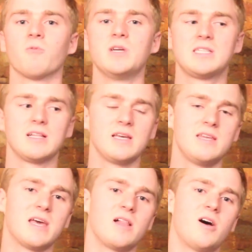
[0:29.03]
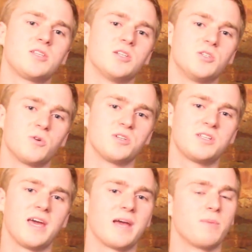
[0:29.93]
Recently, they lost to
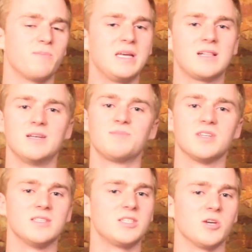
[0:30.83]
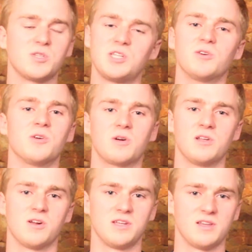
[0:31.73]
Georgia Tech but beat Clemson, so still no
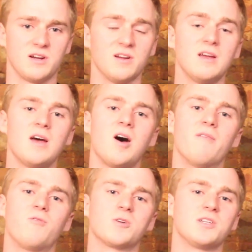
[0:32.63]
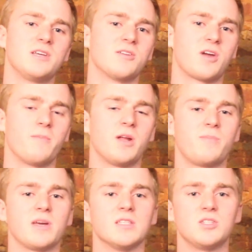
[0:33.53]
clarity there. Unfortunately, they're coming
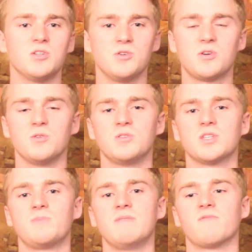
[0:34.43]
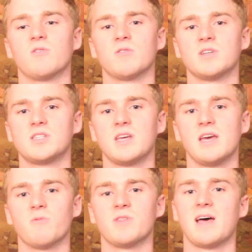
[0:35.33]
up against Duke, who just beat Florida
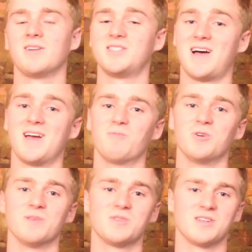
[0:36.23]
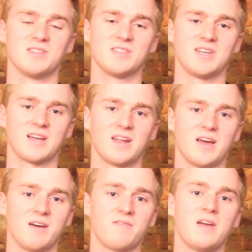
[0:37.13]
State without Zion Williamson in the second
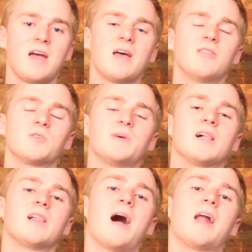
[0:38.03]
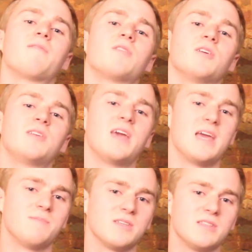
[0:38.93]
half. There's been a lot of good
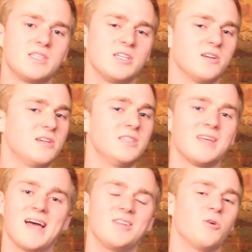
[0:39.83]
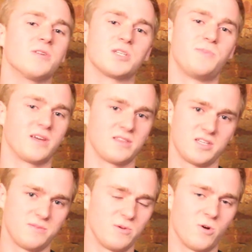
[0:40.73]
games in this series. I don't expect
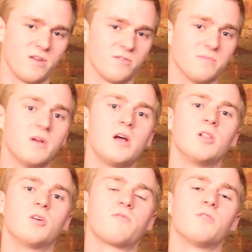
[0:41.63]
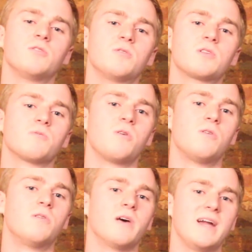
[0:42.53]
this to be one of them. Look for Duke to
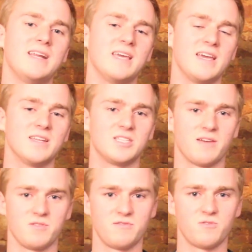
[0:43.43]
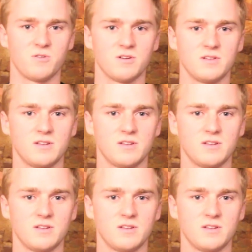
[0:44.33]
roll eighty-eight to seventy-four.